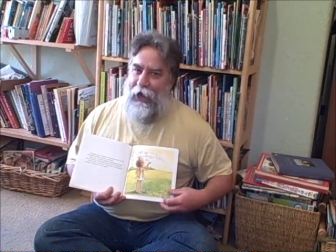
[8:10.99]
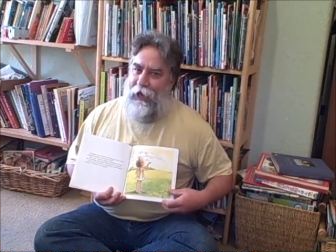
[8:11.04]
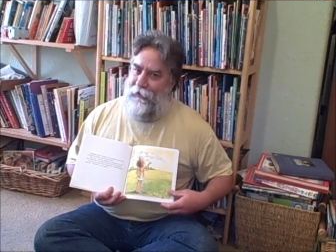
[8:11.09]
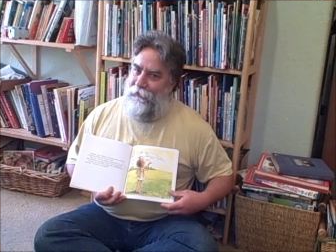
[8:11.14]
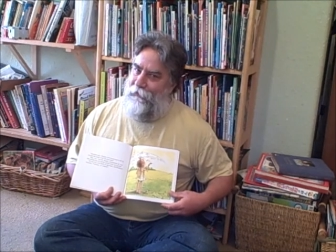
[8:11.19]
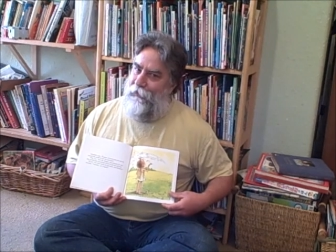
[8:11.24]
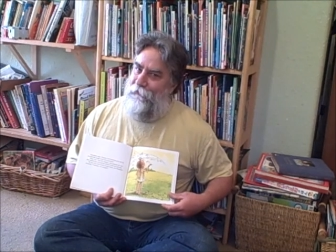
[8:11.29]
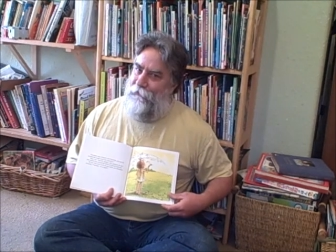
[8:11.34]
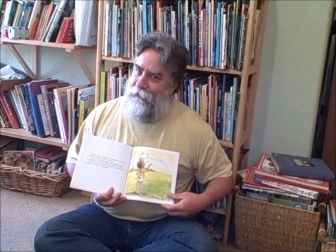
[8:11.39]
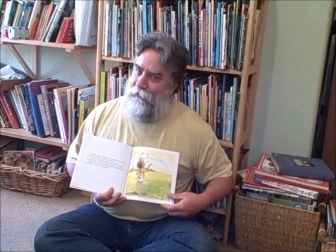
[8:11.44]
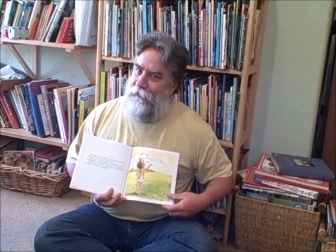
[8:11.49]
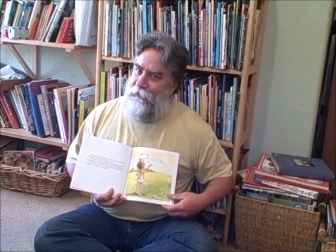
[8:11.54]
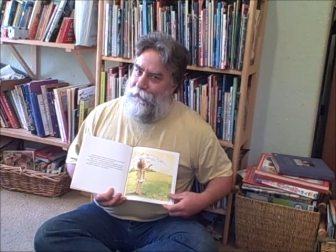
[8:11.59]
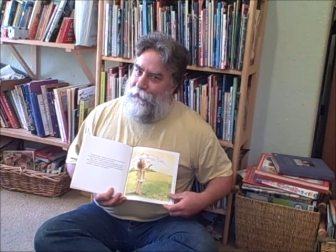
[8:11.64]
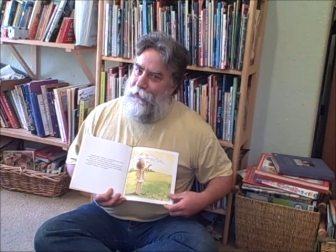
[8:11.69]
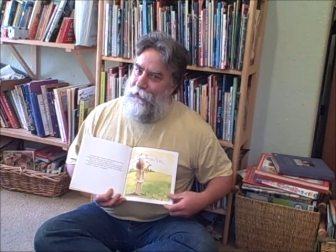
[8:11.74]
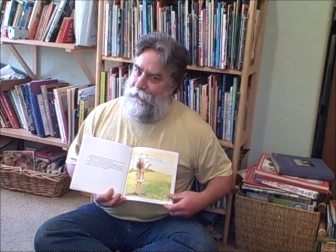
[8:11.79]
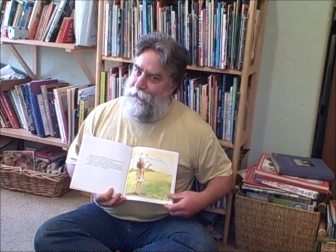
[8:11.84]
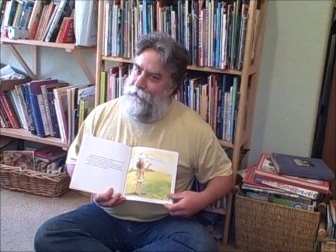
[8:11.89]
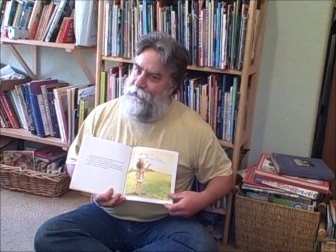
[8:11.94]
I definitely
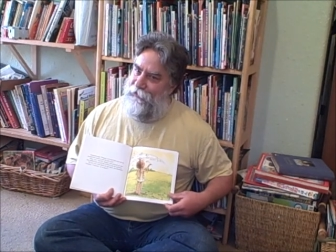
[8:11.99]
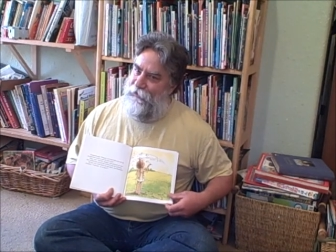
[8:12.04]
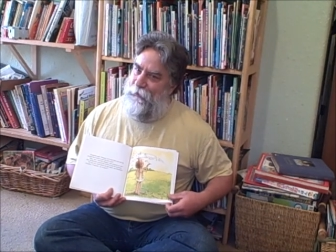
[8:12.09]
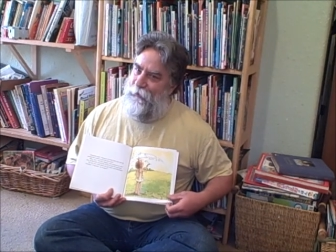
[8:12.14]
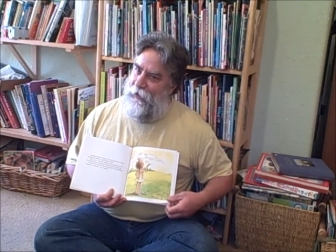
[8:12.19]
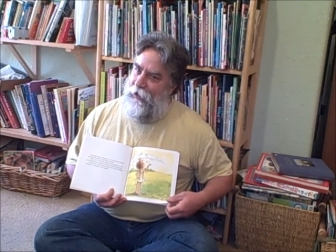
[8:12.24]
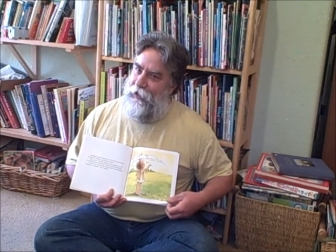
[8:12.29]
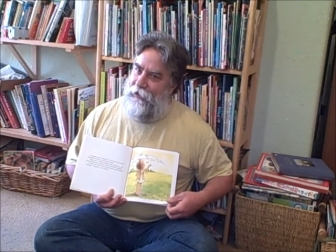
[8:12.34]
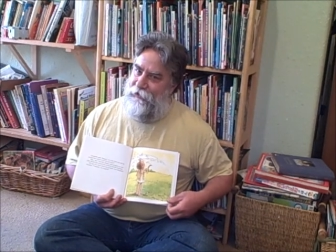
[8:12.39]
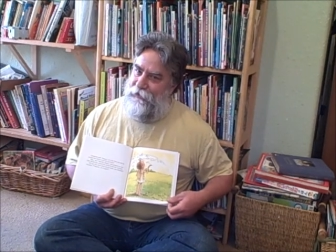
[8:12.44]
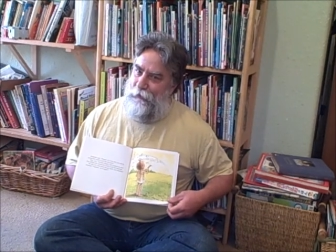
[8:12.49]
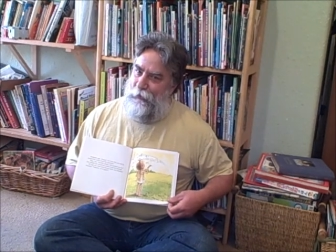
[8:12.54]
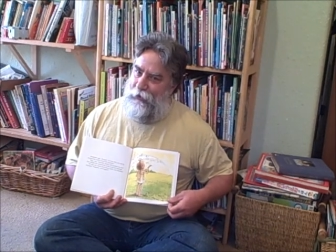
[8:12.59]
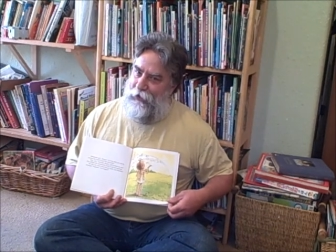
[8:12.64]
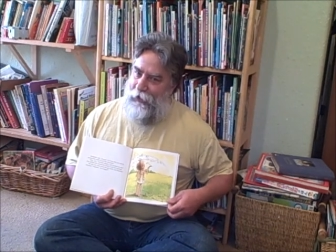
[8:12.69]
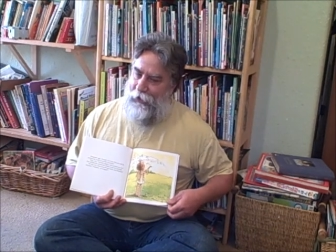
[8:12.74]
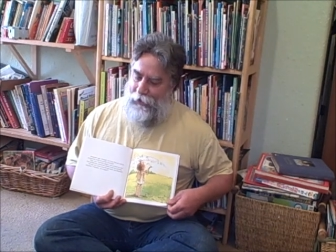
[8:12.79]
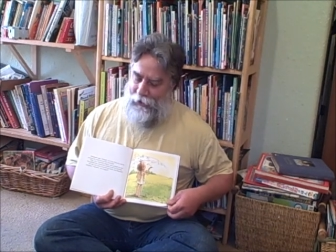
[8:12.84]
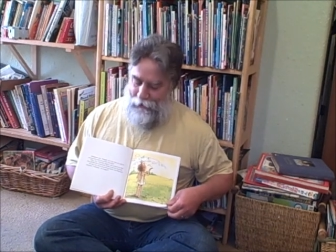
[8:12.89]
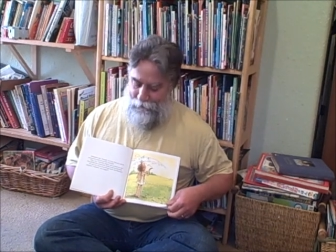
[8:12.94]
think Elizabeth has a
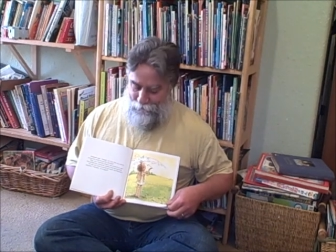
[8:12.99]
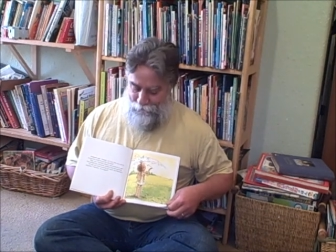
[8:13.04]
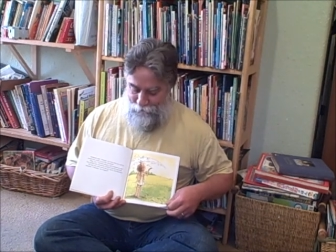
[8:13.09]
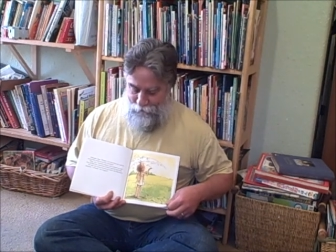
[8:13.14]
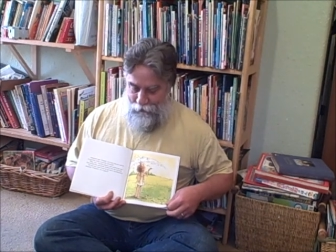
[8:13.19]
plan.